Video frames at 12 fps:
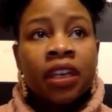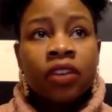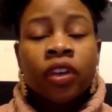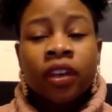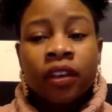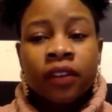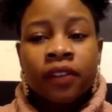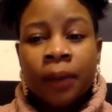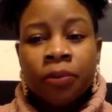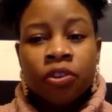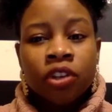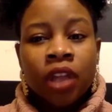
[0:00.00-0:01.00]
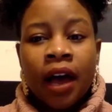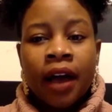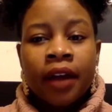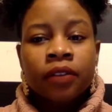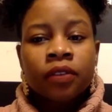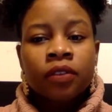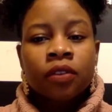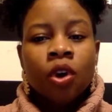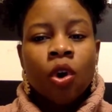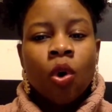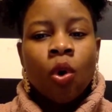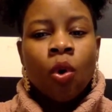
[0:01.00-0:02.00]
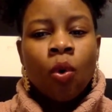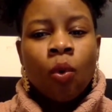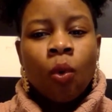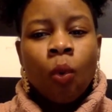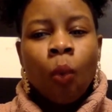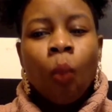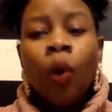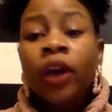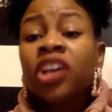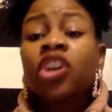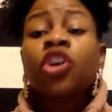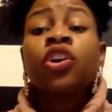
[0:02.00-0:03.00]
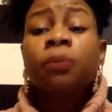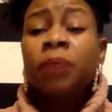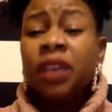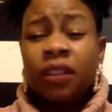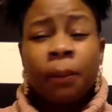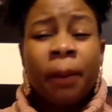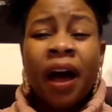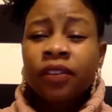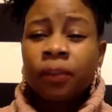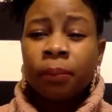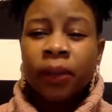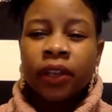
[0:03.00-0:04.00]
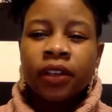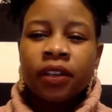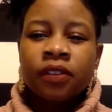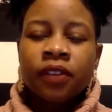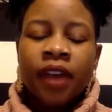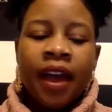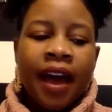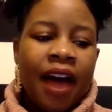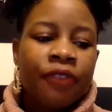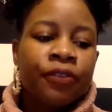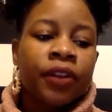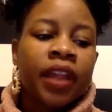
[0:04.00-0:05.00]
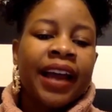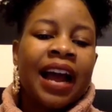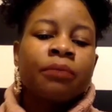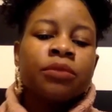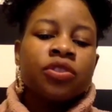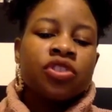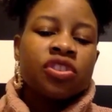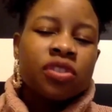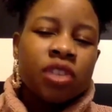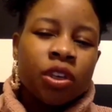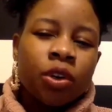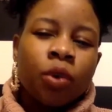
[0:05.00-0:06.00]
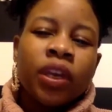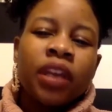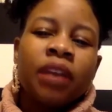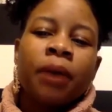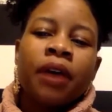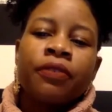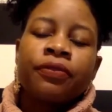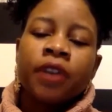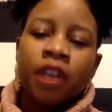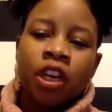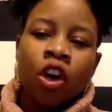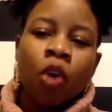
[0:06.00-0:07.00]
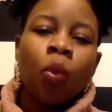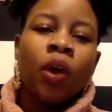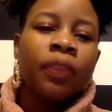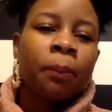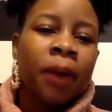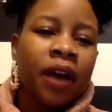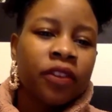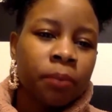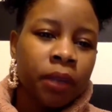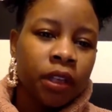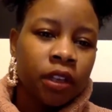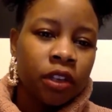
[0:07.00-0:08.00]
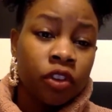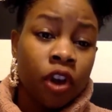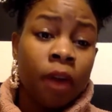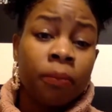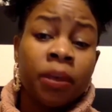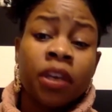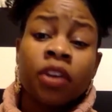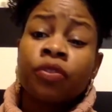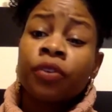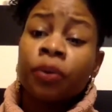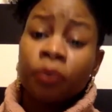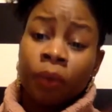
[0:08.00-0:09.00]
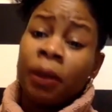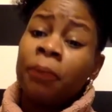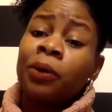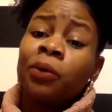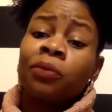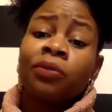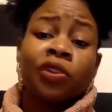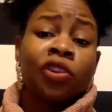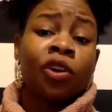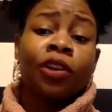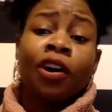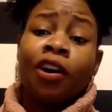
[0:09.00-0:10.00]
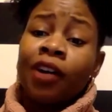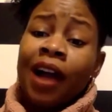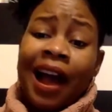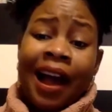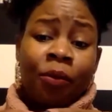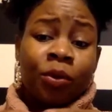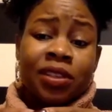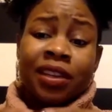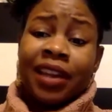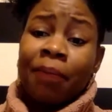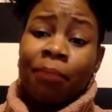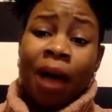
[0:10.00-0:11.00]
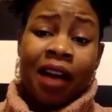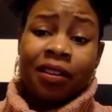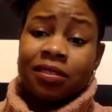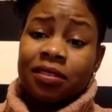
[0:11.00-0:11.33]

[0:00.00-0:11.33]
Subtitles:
to conceptualize what it could be, the possibilities, I feel like I'm still getting my footing on what the possibilities are, because remember, for so long, I was in that box.